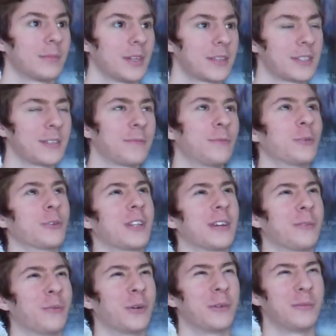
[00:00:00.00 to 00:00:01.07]
Except for
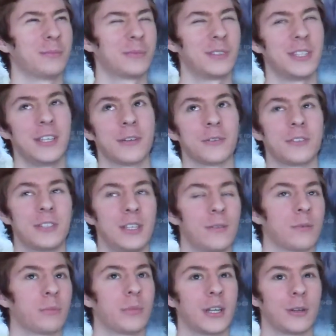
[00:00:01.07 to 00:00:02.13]
that one DLC
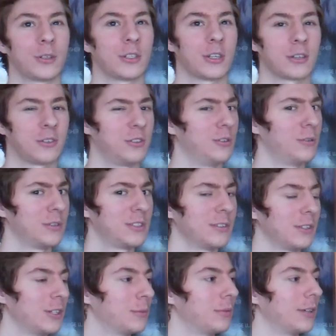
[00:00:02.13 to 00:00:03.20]
from BioShock 2. We still
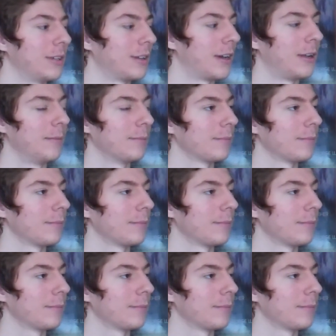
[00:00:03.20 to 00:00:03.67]
need to play that.